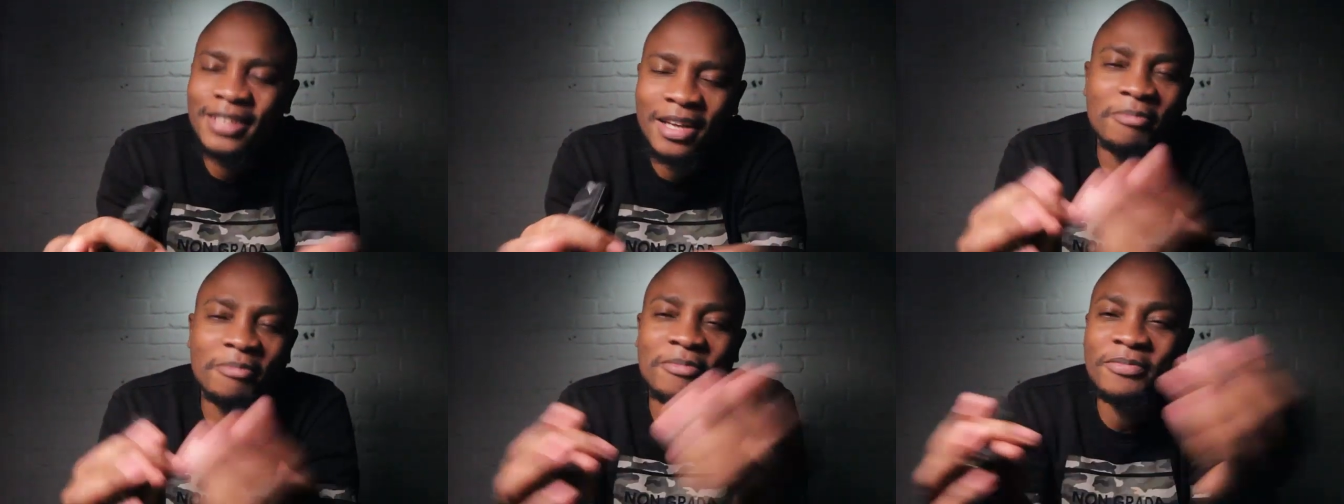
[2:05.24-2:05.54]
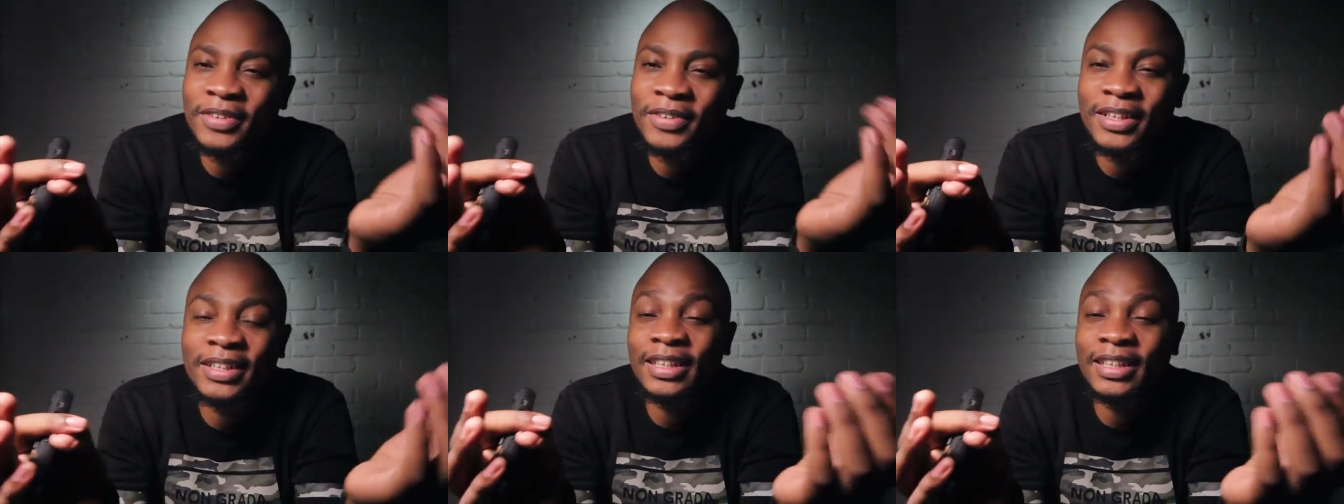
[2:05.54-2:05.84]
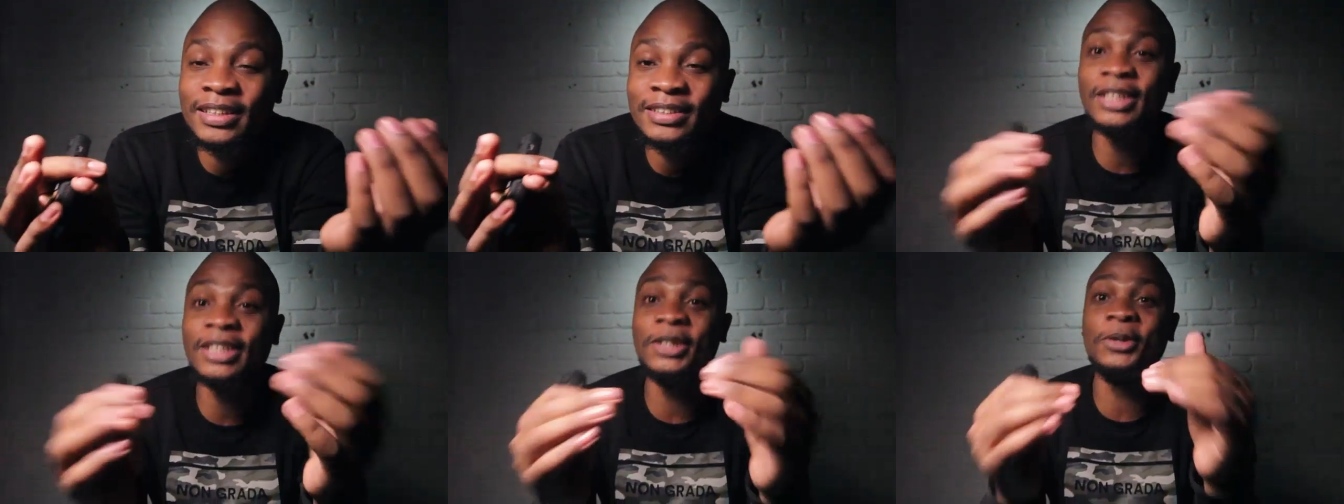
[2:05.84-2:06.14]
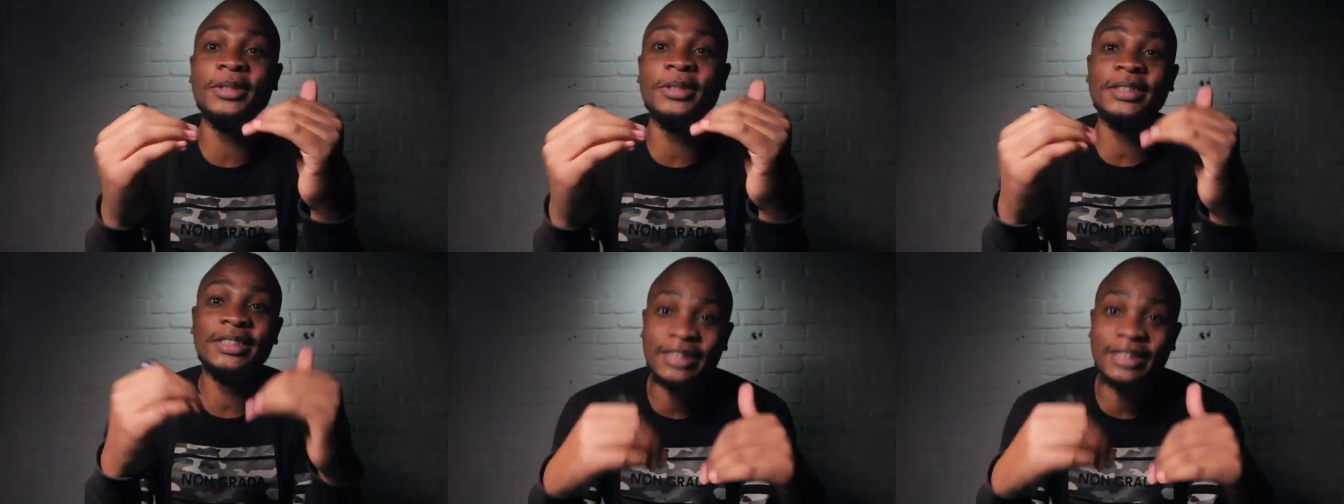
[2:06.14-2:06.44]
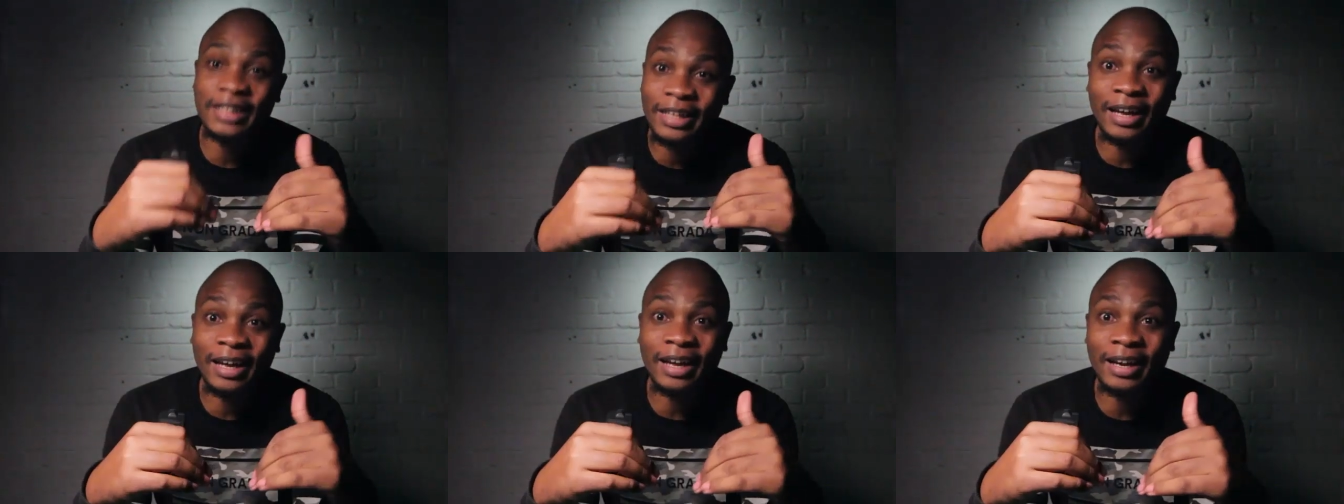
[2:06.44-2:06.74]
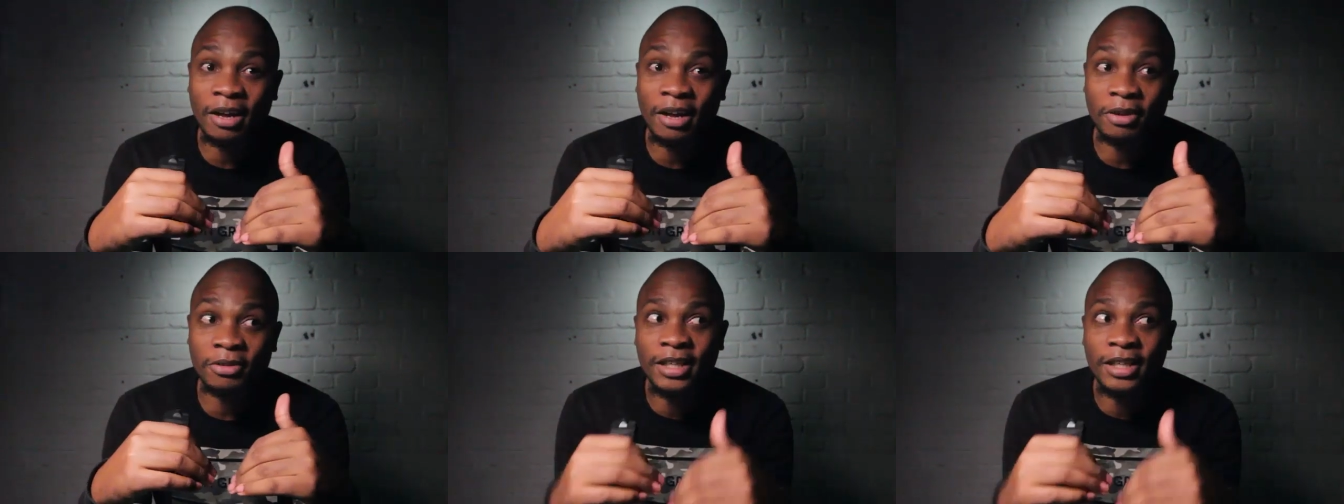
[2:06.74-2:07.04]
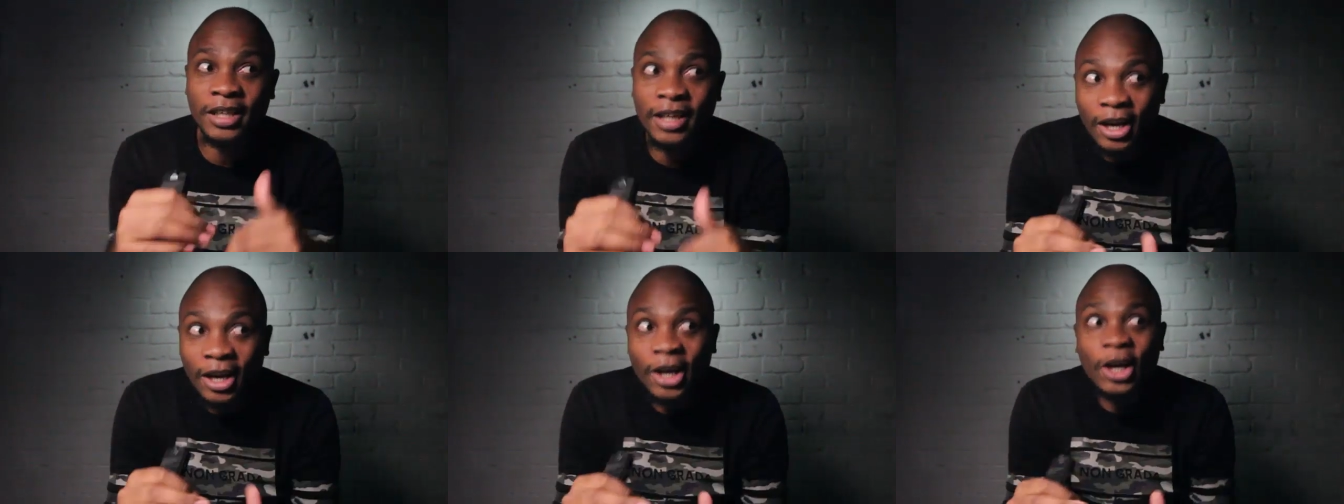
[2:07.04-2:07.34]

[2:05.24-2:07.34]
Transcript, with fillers: some fathers, they don't stick around